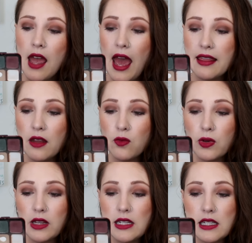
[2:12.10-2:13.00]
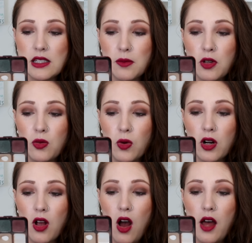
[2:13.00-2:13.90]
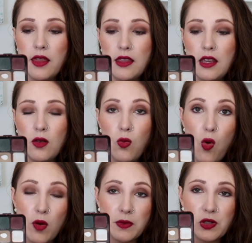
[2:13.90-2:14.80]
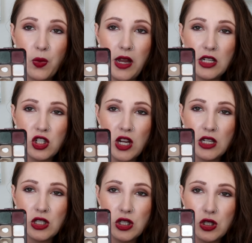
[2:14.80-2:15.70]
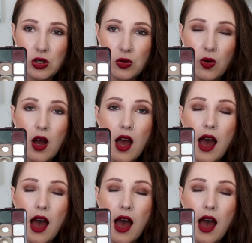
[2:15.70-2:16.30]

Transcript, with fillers: and then really did some good work on the warm suede shade too.